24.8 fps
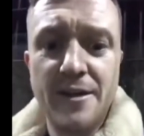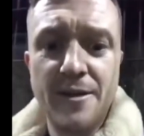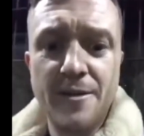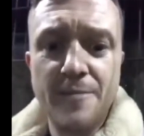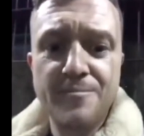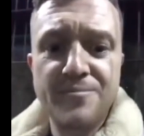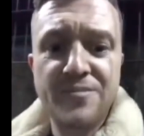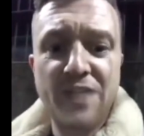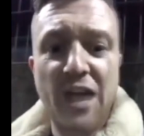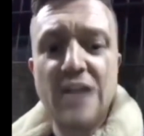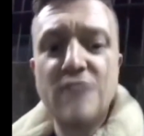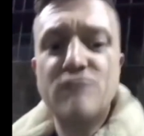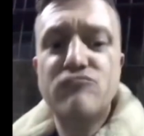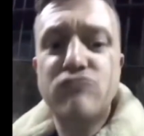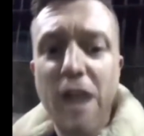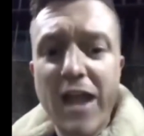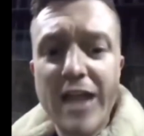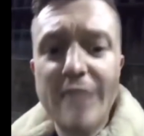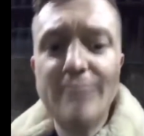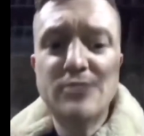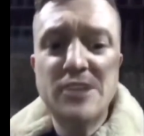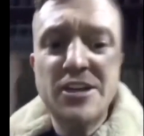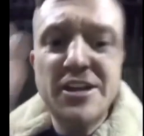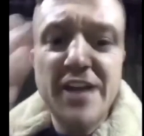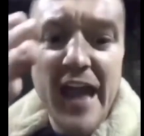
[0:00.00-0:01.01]
They
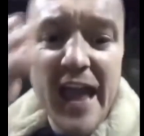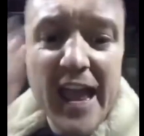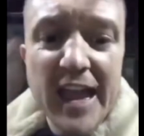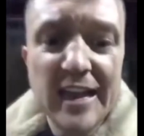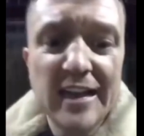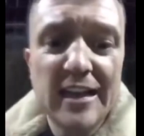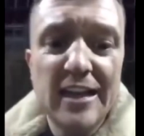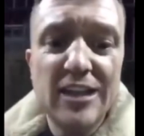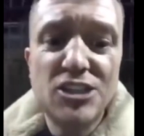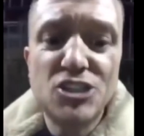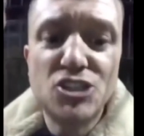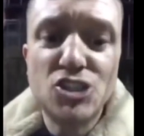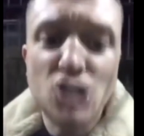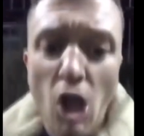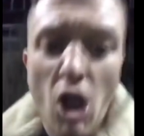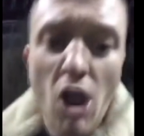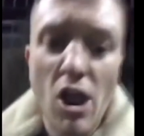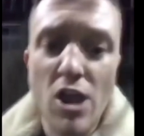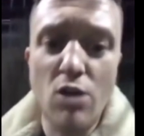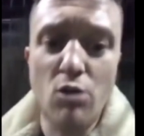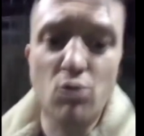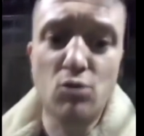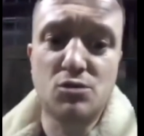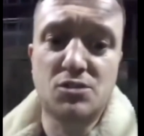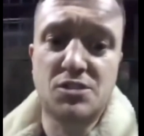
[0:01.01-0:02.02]
raped an English
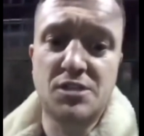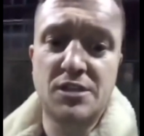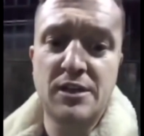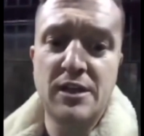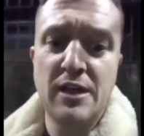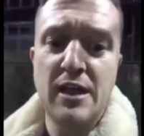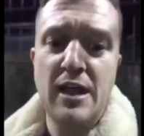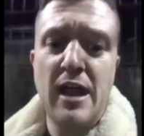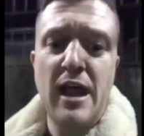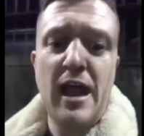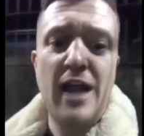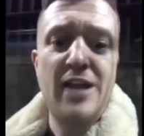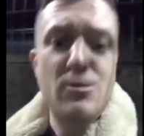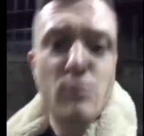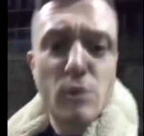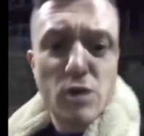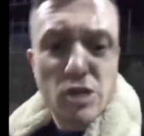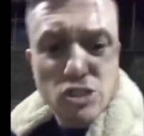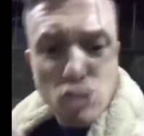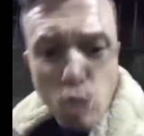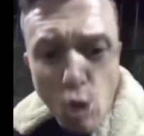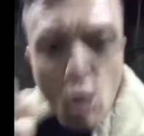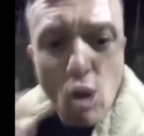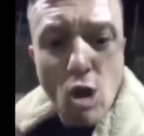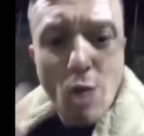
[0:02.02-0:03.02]
child! And you want to
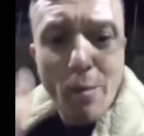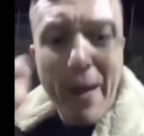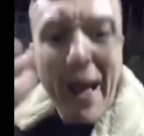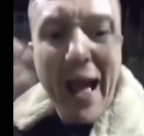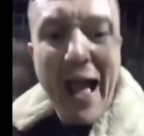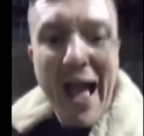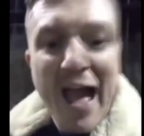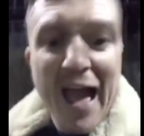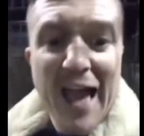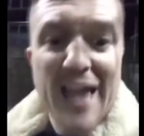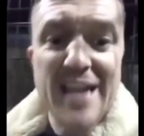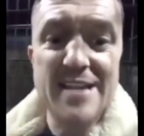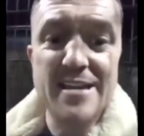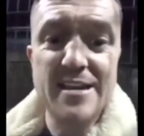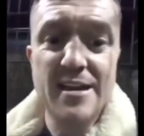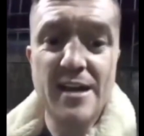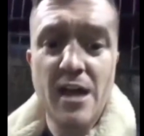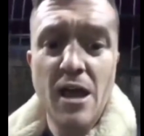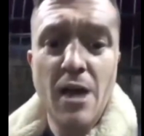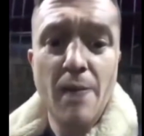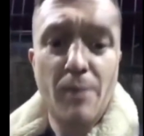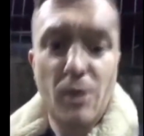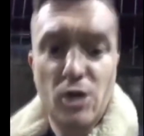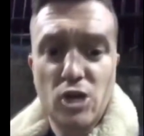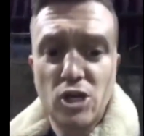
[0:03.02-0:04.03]
talk about hate
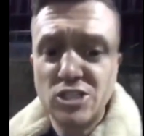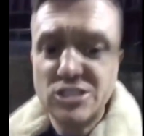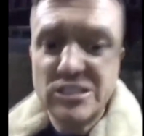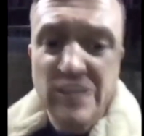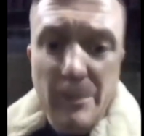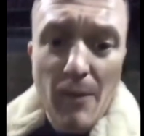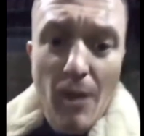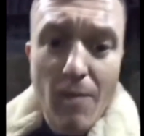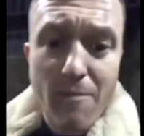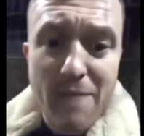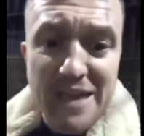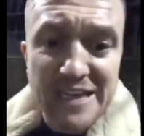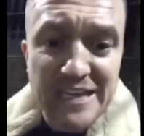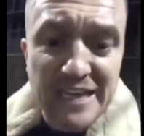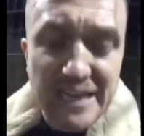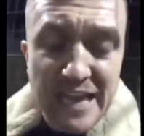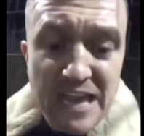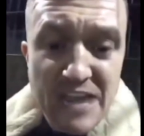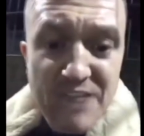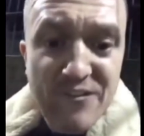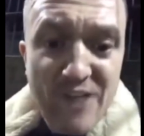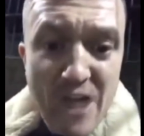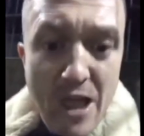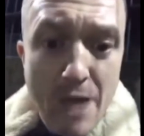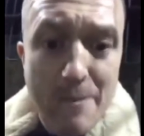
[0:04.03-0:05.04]
because someone made a
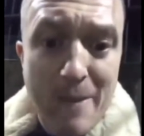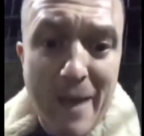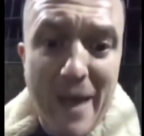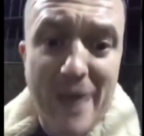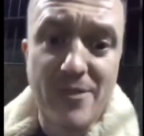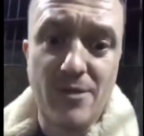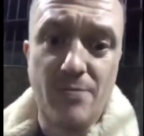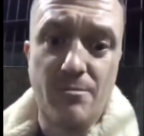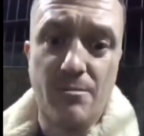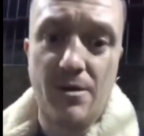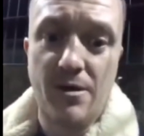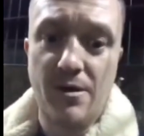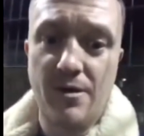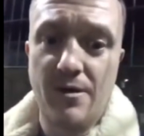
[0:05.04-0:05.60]
leaflet about them!